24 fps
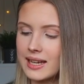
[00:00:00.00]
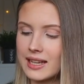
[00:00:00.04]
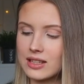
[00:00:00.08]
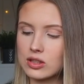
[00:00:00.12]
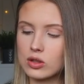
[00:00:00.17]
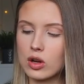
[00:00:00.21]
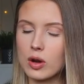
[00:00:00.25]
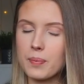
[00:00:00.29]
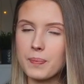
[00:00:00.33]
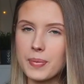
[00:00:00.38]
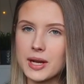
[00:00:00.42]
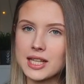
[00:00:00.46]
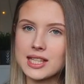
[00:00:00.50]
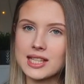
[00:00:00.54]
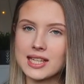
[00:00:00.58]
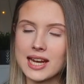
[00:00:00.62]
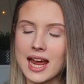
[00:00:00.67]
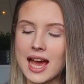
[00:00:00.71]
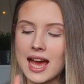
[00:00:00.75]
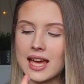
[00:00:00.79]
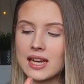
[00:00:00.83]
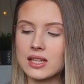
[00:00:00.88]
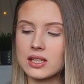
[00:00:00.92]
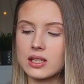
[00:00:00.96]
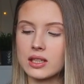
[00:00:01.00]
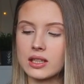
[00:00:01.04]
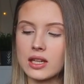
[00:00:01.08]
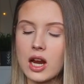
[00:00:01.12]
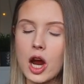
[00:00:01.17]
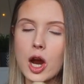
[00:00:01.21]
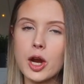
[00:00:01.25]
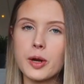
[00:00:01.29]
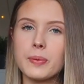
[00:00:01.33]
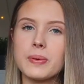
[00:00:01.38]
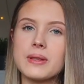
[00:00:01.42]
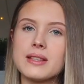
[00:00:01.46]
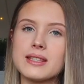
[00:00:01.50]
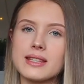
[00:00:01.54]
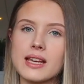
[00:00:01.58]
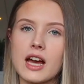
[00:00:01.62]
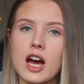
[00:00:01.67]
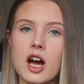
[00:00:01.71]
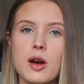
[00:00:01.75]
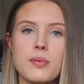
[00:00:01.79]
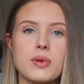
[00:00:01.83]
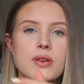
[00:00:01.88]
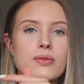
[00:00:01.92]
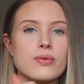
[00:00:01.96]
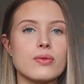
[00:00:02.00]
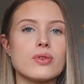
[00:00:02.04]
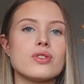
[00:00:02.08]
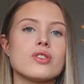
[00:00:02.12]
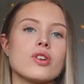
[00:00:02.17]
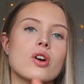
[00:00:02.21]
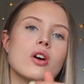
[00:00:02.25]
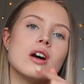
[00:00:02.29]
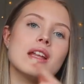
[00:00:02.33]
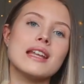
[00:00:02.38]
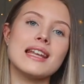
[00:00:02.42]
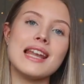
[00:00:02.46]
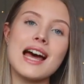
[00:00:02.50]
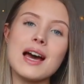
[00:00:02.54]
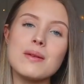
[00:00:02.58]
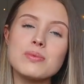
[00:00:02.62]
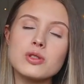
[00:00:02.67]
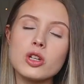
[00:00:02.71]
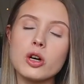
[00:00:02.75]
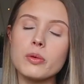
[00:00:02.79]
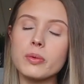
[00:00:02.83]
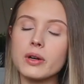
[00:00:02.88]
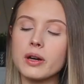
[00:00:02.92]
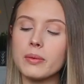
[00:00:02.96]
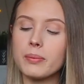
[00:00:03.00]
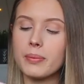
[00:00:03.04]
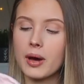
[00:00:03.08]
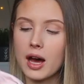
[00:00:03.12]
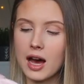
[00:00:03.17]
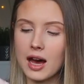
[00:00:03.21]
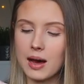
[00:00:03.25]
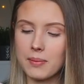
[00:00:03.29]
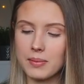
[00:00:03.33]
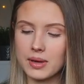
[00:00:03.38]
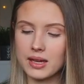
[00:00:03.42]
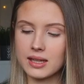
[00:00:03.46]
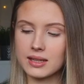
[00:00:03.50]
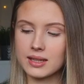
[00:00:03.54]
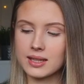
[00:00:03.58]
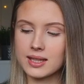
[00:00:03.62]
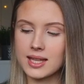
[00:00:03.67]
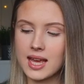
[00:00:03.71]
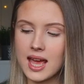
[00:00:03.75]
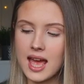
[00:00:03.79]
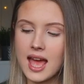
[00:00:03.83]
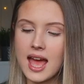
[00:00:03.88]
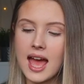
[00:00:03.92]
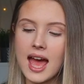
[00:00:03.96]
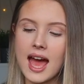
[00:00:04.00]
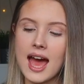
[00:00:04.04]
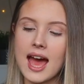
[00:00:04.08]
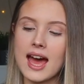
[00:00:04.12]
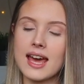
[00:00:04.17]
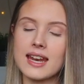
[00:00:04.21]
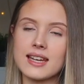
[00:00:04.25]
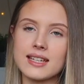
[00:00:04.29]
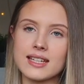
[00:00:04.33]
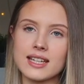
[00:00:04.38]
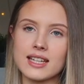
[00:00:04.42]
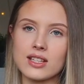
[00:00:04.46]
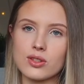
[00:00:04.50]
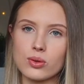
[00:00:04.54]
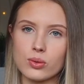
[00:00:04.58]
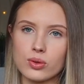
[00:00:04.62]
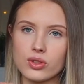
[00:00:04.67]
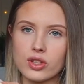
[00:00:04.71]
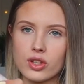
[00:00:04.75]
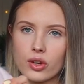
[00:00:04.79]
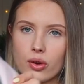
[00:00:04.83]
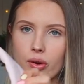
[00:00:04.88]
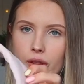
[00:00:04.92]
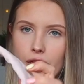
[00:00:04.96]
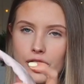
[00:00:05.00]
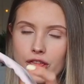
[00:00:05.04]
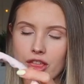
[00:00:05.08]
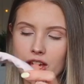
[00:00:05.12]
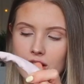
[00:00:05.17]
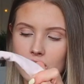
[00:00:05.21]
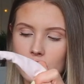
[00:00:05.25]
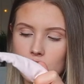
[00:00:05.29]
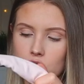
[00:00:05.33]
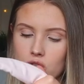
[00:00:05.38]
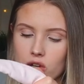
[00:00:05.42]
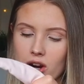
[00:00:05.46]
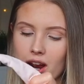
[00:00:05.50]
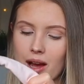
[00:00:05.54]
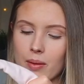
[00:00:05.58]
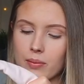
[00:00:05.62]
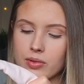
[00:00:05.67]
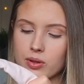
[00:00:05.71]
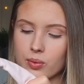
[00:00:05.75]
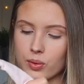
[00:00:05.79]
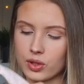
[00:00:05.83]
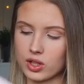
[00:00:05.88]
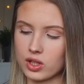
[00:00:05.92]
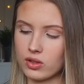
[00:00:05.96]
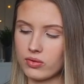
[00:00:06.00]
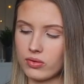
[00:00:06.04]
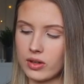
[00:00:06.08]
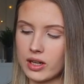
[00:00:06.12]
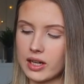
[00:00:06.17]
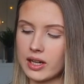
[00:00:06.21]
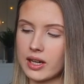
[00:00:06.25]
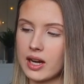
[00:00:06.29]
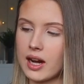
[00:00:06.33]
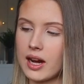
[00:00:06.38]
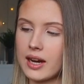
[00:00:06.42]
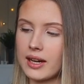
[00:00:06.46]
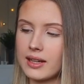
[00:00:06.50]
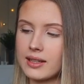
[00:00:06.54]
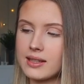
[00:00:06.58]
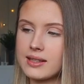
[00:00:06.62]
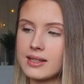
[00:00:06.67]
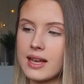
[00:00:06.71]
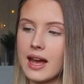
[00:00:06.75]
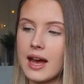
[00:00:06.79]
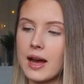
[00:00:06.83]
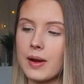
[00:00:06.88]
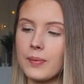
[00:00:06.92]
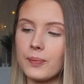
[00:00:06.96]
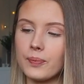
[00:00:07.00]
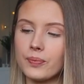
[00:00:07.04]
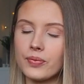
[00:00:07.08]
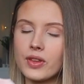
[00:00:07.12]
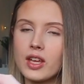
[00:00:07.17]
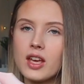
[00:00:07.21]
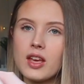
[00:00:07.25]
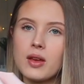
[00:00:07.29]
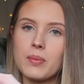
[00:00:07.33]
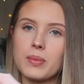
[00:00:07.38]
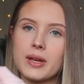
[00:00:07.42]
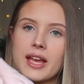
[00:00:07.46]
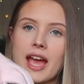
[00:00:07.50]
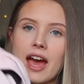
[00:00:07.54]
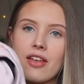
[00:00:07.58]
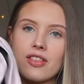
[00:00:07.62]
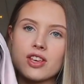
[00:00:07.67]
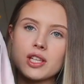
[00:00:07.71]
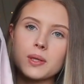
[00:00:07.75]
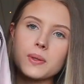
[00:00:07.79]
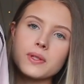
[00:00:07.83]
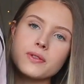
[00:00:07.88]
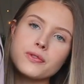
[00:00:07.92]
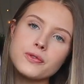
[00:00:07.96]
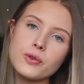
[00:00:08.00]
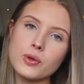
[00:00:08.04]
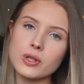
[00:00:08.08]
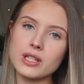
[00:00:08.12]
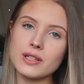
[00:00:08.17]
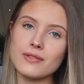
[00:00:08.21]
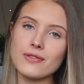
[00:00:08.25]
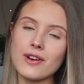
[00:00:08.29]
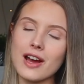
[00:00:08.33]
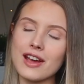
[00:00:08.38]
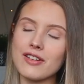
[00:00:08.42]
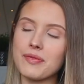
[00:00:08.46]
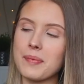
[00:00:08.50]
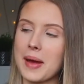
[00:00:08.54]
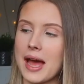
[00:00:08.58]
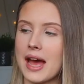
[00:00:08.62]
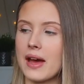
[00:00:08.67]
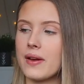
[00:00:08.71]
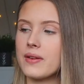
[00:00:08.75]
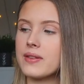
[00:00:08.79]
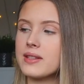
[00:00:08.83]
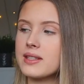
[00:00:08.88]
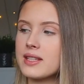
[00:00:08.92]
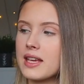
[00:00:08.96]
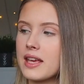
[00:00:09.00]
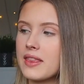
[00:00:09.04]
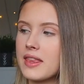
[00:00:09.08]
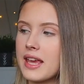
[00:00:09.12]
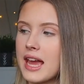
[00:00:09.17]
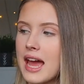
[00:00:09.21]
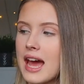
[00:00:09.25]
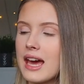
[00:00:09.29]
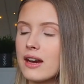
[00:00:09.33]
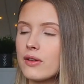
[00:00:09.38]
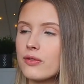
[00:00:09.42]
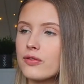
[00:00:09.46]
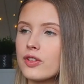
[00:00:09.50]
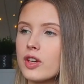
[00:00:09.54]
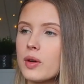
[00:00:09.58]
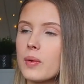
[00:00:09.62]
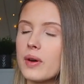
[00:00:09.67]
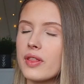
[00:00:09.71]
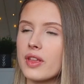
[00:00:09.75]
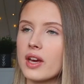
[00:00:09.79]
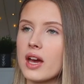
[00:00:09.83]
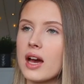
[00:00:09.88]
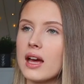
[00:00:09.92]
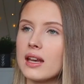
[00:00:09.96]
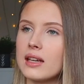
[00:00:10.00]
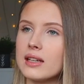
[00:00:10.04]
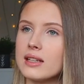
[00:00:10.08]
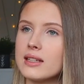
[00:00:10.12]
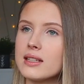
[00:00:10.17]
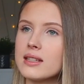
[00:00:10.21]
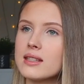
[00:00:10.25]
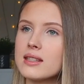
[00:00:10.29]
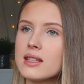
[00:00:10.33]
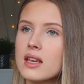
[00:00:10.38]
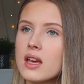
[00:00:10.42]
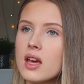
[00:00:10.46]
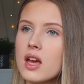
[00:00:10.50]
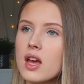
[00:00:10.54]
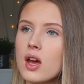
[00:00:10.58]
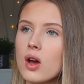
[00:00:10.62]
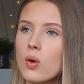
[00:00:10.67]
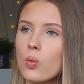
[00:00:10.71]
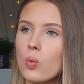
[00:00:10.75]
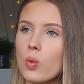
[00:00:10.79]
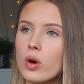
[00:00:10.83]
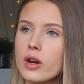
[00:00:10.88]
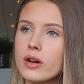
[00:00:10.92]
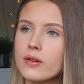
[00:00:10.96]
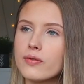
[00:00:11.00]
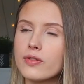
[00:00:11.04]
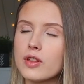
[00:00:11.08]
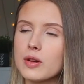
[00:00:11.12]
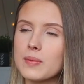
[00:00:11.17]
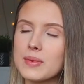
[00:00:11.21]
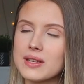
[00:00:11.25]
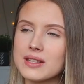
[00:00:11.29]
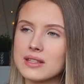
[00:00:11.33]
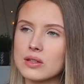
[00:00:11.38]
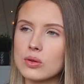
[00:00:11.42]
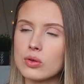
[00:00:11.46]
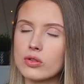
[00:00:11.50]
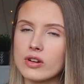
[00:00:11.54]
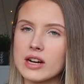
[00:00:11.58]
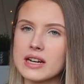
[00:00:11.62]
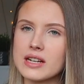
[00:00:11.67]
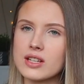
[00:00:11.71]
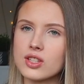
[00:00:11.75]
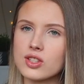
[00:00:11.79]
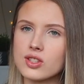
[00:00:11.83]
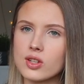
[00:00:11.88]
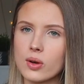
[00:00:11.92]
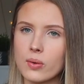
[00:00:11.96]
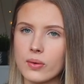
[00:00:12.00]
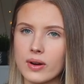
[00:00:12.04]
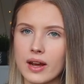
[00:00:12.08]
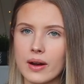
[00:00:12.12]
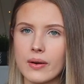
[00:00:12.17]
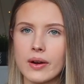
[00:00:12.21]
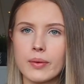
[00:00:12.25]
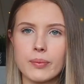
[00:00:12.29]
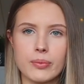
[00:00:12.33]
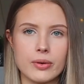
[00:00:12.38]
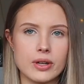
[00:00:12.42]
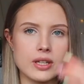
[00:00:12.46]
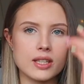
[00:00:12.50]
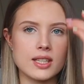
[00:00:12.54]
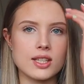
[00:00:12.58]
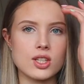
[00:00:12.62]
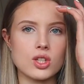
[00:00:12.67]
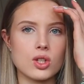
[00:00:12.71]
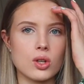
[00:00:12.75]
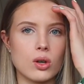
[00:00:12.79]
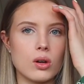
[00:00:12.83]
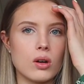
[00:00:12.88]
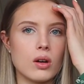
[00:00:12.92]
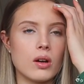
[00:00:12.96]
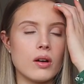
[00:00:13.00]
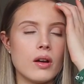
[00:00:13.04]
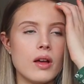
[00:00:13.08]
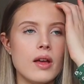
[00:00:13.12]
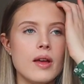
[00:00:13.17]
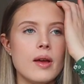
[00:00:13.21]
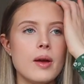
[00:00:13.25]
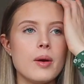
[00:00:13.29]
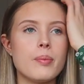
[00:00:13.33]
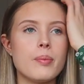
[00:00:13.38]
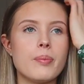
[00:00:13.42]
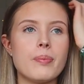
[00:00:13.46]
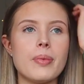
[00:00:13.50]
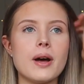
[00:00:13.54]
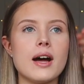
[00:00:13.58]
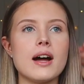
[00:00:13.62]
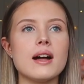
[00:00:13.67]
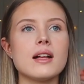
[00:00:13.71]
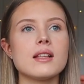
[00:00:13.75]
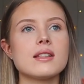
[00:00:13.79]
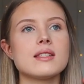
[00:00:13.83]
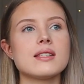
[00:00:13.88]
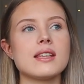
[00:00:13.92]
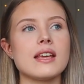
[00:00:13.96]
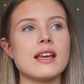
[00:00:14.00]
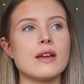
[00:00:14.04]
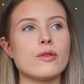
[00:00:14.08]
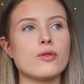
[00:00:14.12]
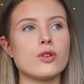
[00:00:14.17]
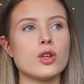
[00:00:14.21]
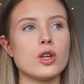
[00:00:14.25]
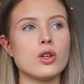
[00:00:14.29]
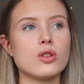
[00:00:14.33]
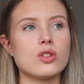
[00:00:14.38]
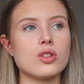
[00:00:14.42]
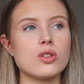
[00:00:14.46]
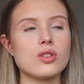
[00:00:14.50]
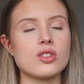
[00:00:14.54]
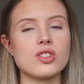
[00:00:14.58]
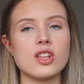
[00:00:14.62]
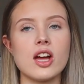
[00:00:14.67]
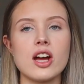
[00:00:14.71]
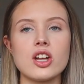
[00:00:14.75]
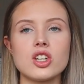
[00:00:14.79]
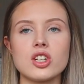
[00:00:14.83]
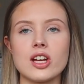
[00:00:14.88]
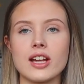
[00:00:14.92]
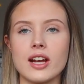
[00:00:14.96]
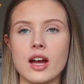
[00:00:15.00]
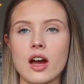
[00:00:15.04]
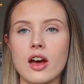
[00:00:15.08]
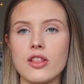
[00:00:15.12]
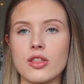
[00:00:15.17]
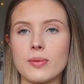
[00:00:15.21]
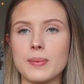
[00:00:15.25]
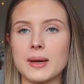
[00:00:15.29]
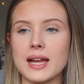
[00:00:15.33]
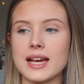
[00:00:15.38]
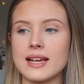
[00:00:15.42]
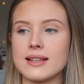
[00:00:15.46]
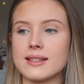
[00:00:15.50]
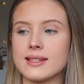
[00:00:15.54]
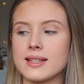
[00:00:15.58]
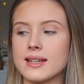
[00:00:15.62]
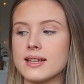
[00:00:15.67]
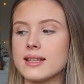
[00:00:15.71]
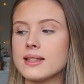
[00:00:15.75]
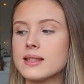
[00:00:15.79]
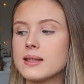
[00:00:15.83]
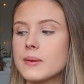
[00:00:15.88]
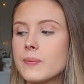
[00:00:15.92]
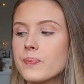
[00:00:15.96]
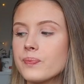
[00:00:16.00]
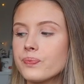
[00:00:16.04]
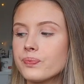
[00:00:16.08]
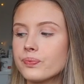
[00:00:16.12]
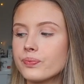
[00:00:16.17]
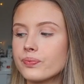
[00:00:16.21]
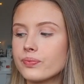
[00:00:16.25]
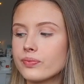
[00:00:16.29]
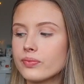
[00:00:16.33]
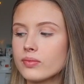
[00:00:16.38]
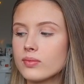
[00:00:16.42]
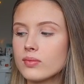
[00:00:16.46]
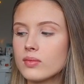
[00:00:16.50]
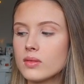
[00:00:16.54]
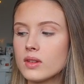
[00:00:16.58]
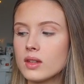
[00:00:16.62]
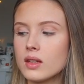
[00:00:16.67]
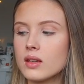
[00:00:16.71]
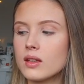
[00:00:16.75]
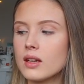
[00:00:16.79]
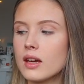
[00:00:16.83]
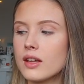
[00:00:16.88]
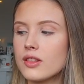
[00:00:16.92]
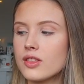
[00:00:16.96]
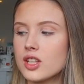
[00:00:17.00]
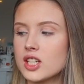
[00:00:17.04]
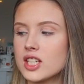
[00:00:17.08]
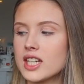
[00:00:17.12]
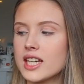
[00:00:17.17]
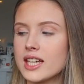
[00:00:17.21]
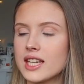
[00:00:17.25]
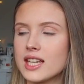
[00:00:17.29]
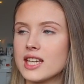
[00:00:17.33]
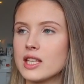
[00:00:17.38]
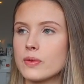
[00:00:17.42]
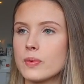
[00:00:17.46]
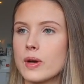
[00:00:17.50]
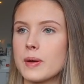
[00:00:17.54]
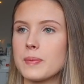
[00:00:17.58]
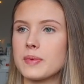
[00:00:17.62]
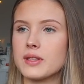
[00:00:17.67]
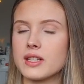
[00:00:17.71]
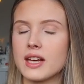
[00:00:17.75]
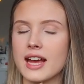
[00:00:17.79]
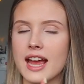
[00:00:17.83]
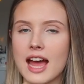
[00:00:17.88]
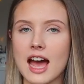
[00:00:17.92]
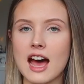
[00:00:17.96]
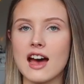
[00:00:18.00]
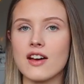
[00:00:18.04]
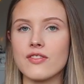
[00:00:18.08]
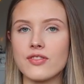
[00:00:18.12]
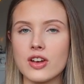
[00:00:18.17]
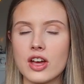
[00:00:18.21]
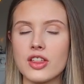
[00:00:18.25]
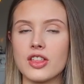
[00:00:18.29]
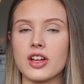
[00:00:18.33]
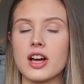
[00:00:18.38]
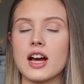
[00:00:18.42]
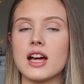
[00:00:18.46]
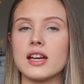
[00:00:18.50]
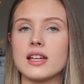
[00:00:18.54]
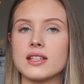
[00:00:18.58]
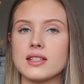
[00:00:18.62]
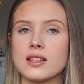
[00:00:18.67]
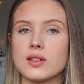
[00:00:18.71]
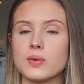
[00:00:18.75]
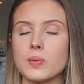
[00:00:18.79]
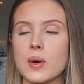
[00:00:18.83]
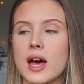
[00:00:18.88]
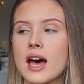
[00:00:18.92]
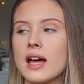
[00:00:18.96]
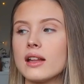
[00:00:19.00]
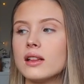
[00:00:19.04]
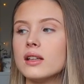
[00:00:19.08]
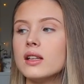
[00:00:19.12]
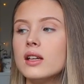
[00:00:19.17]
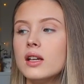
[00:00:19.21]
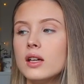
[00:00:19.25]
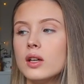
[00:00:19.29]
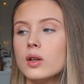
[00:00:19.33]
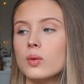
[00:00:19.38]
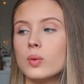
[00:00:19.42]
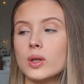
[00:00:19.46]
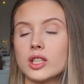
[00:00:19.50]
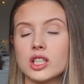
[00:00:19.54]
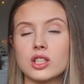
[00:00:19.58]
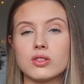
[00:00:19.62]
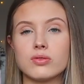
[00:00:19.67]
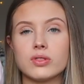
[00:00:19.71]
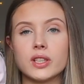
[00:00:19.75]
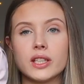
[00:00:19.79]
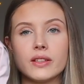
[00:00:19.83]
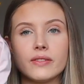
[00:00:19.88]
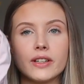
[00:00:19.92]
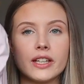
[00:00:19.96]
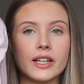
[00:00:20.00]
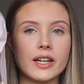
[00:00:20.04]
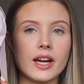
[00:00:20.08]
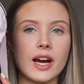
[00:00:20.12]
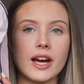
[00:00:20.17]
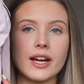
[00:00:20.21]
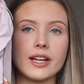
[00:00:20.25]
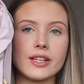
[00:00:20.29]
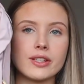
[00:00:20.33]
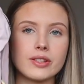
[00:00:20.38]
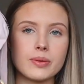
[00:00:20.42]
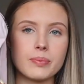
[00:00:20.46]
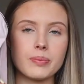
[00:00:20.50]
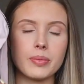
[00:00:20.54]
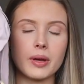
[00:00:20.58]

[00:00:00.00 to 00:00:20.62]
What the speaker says: It's got a button handle, opens it up. You've also got a laptop compartment, and it's also got thick straps, which is really nice. But yeah, this was £45, and they had a few other colours. One of them is already sold out, I'm pretty sure, but if you do search like other places, the Dickies website have other colours as well, which is really nice.